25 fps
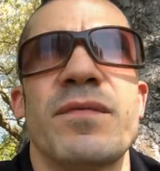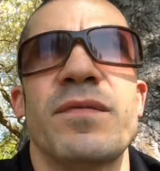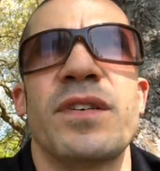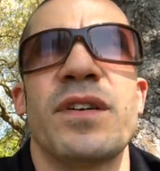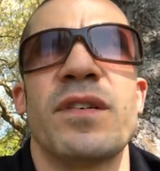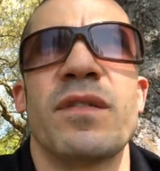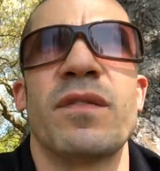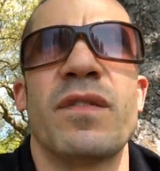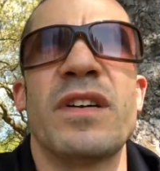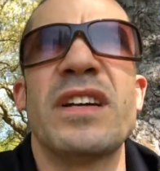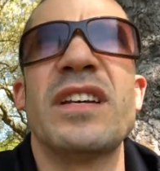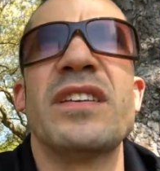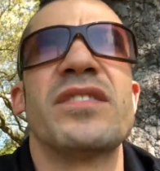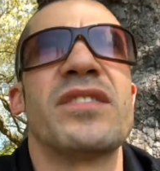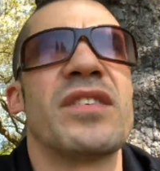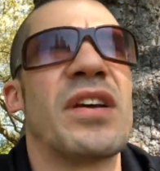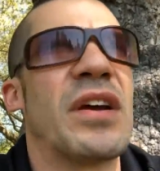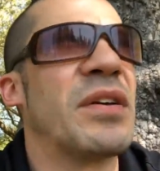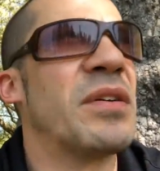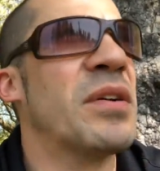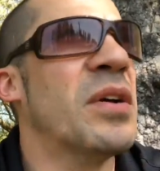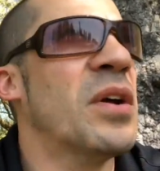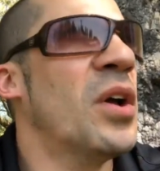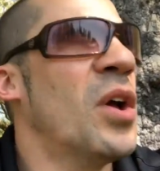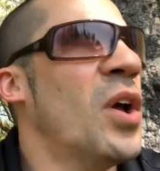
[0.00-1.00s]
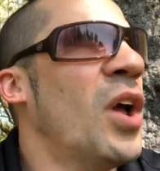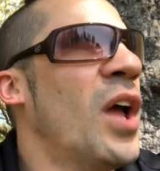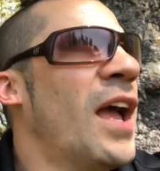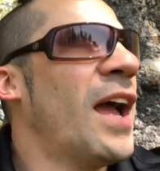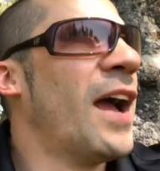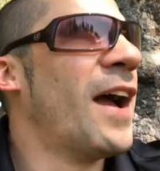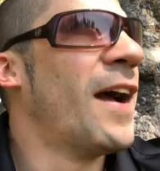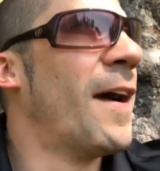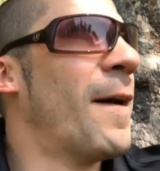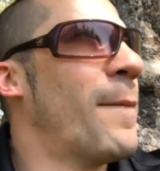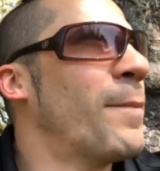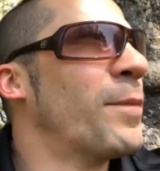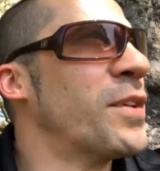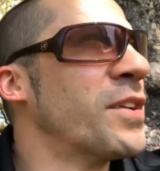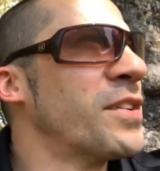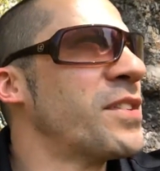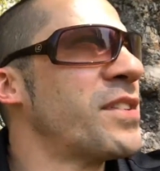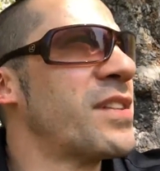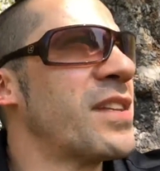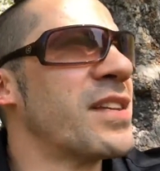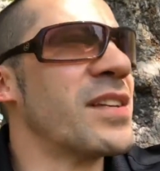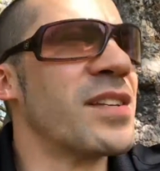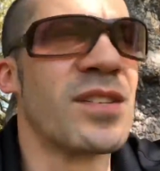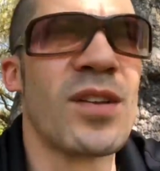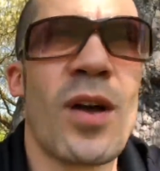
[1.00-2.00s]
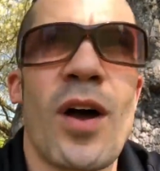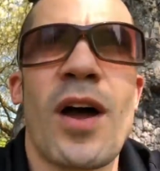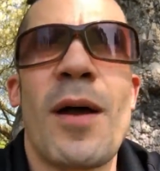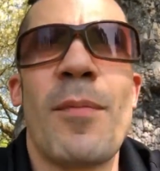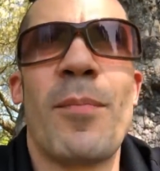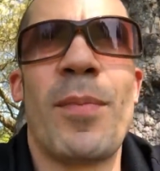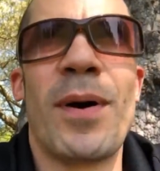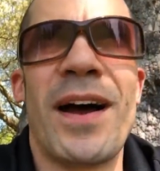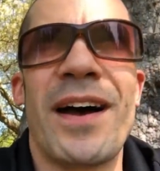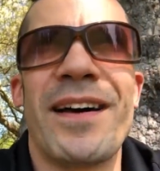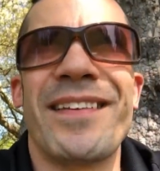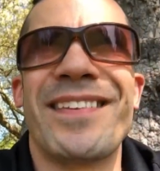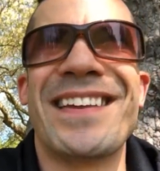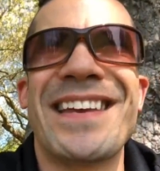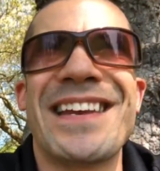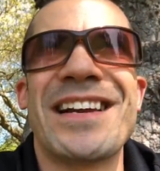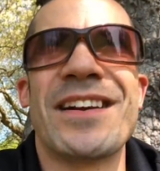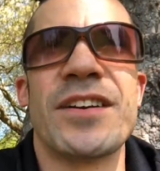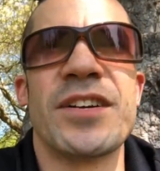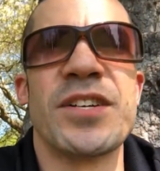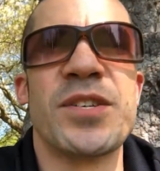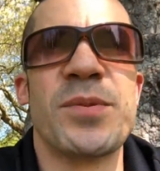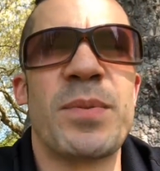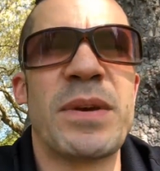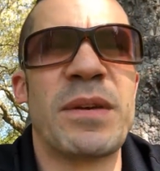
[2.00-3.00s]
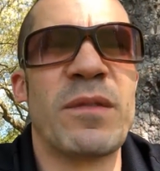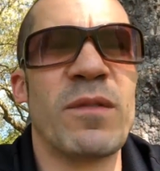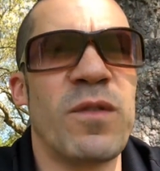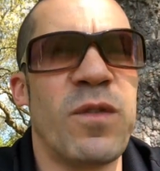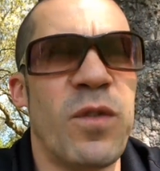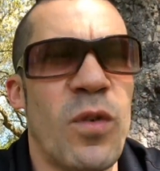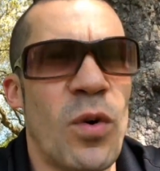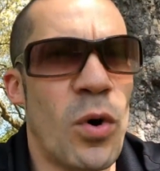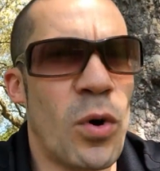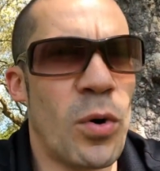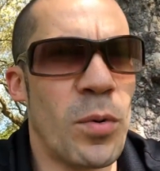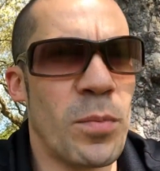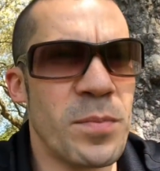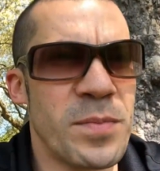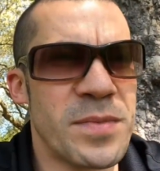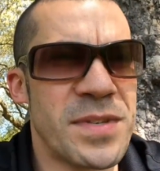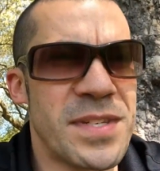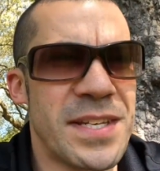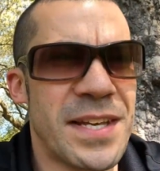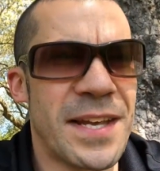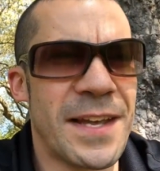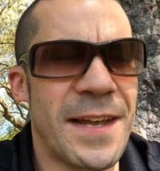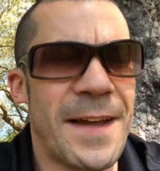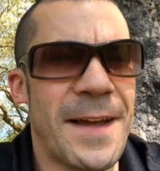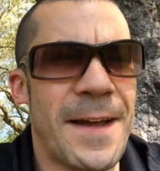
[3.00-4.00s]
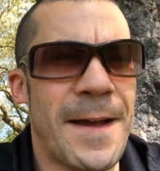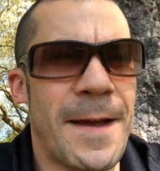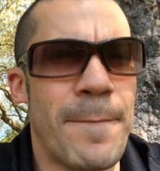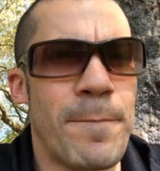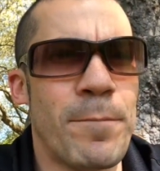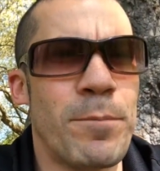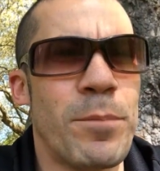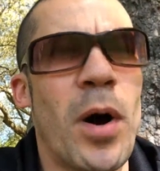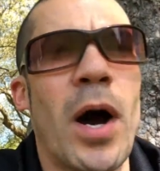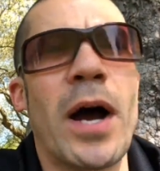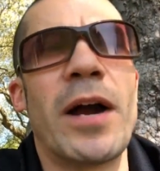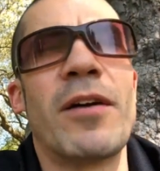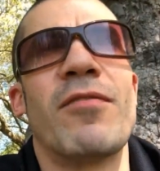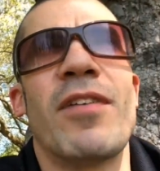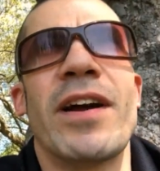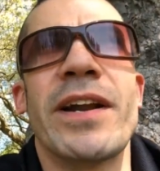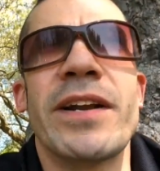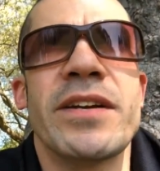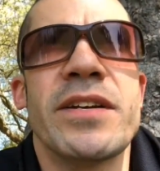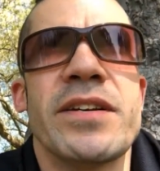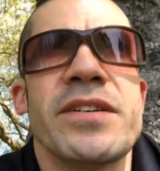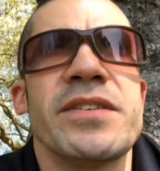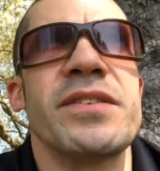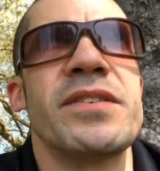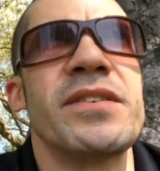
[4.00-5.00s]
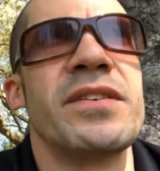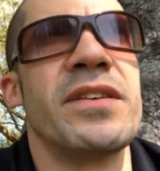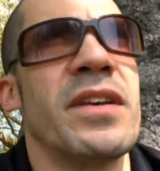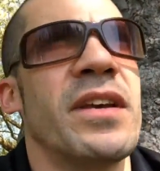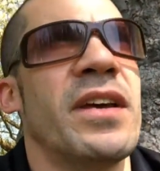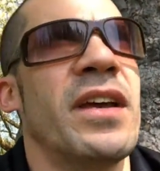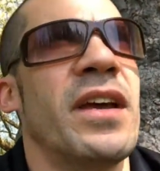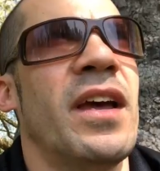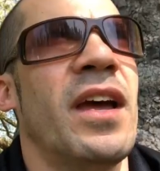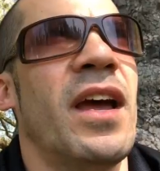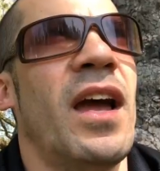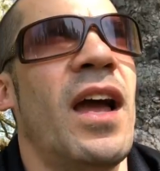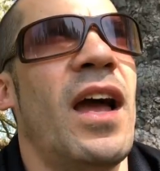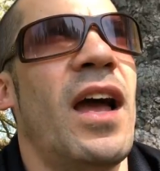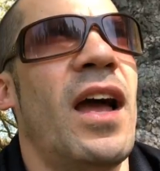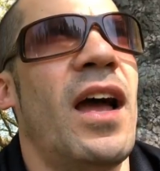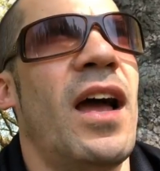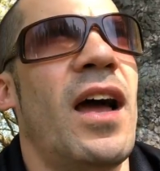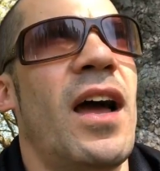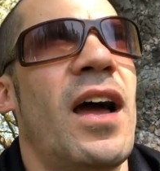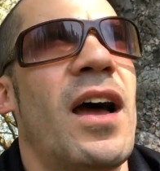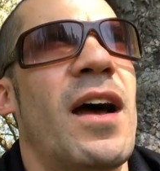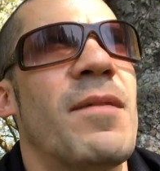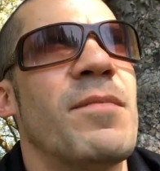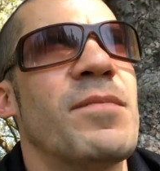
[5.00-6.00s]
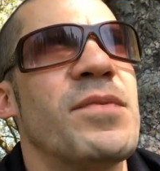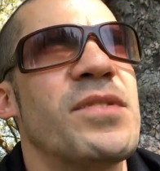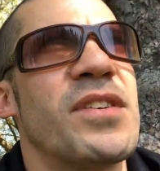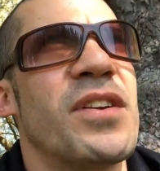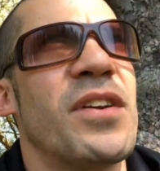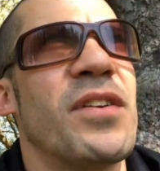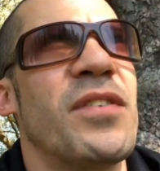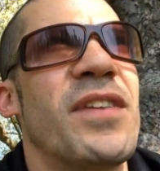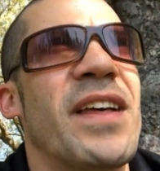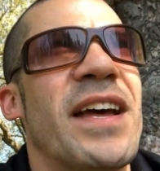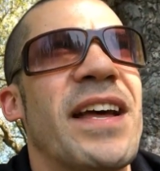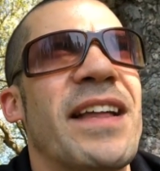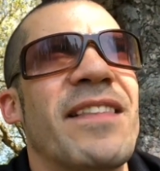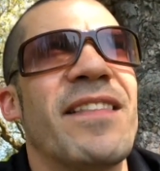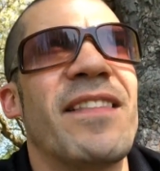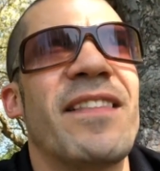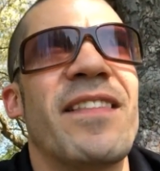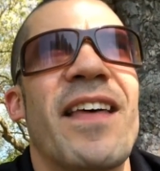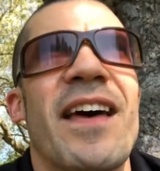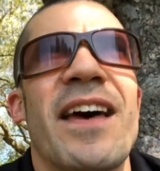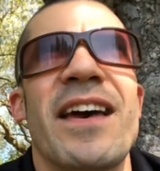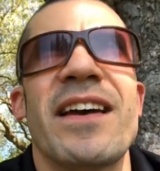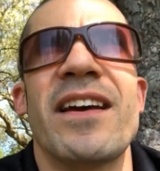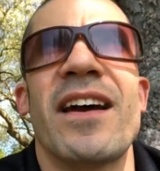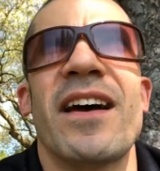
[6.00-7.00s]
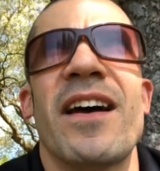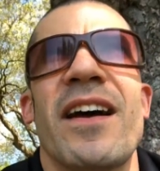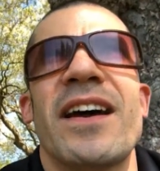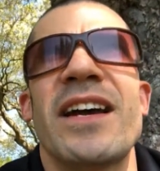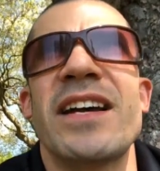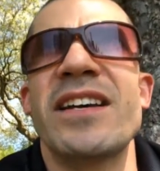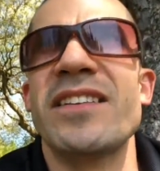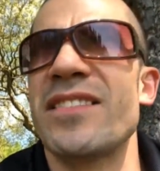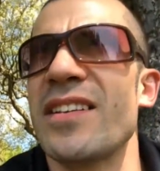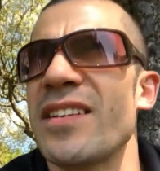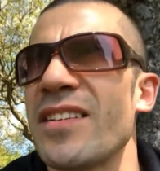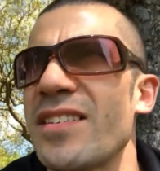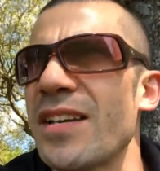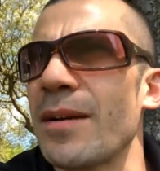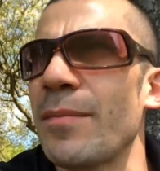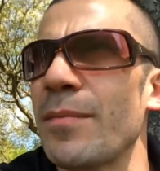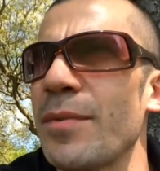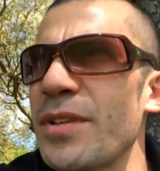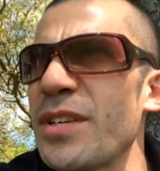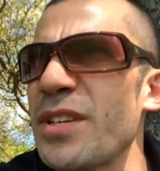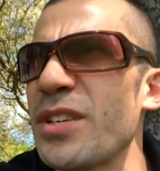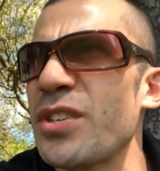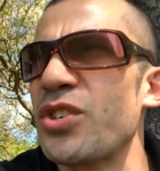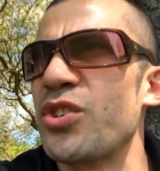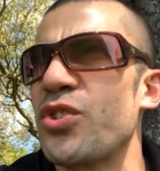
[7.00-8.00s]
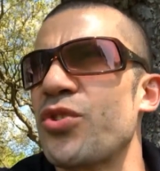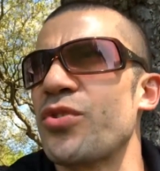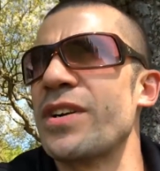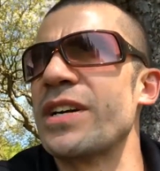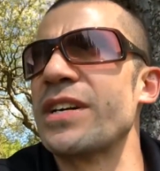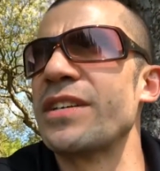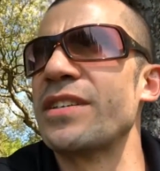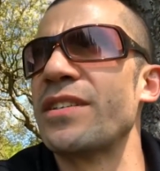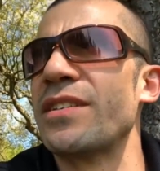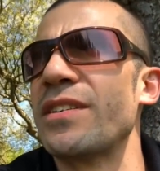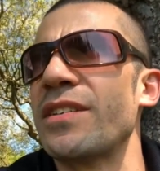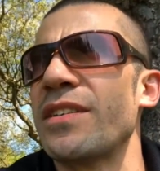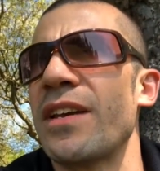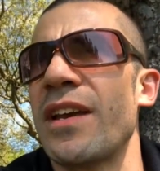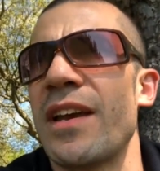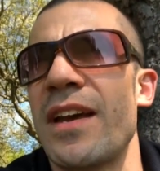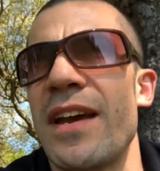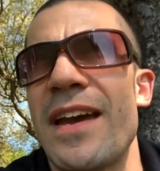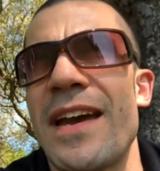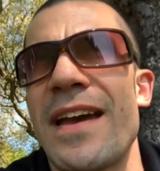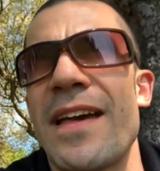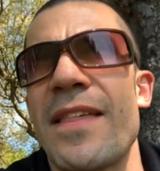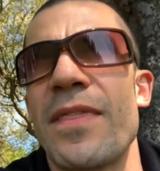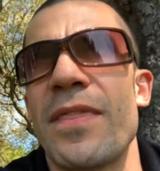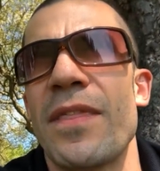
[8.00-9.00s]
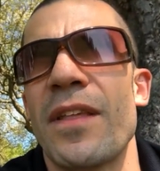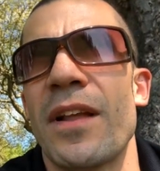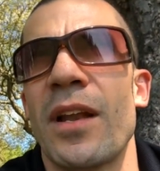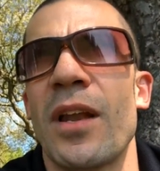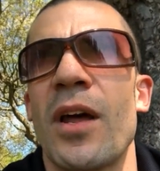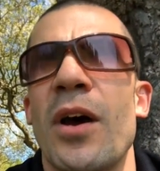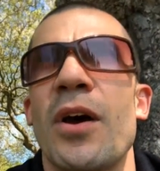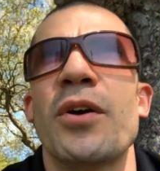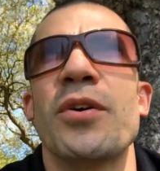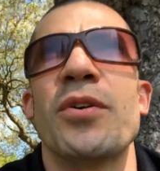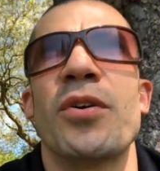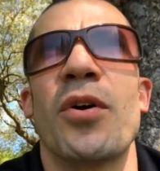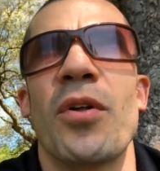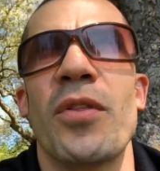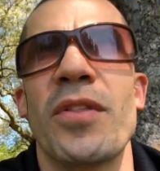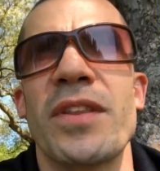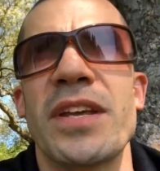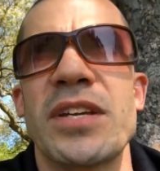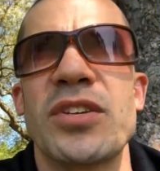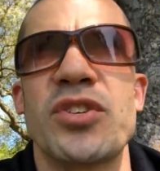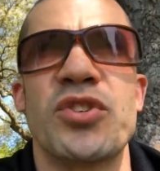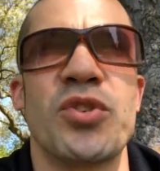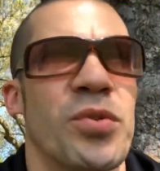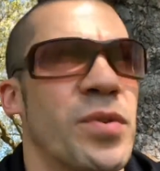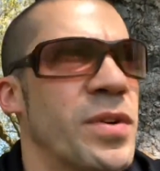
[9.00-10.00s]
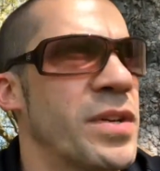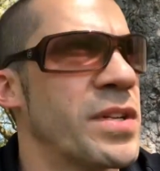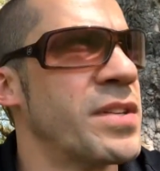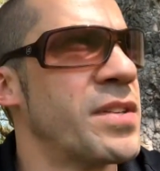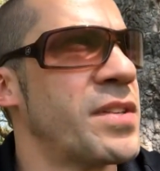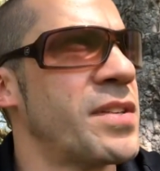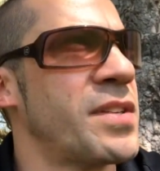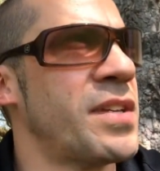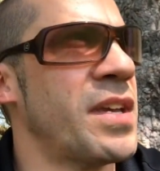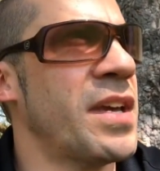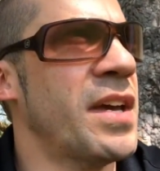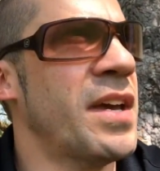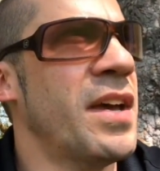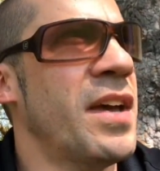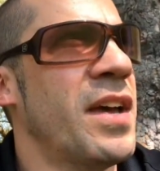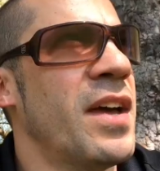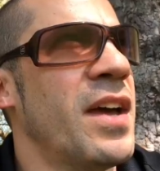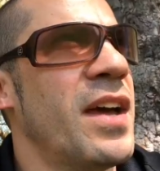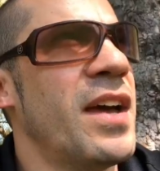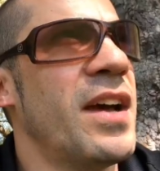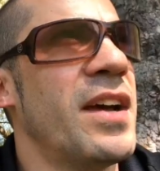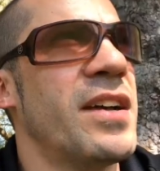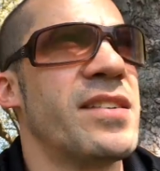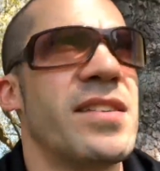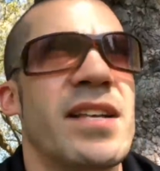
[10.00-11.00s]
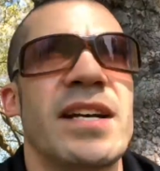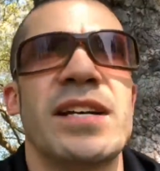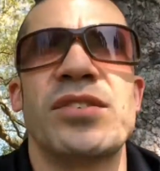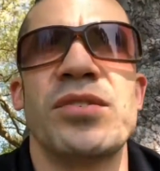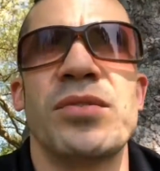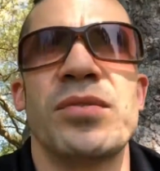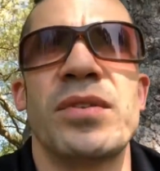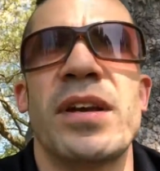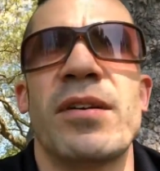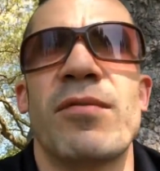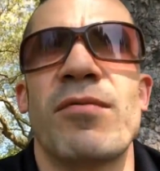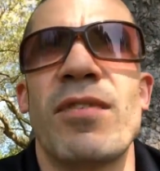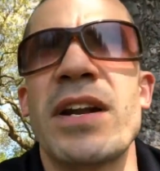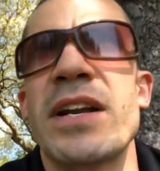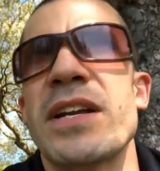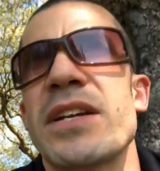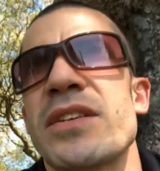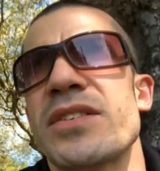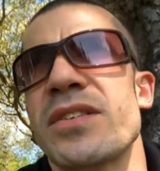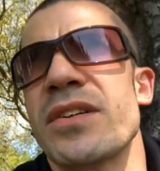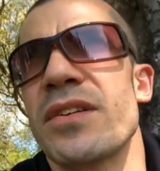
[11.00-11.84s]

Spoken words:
and for your feet. So this desire path here is being formed by runners so that they are easing some of the stress and the load on their joints as they do their running.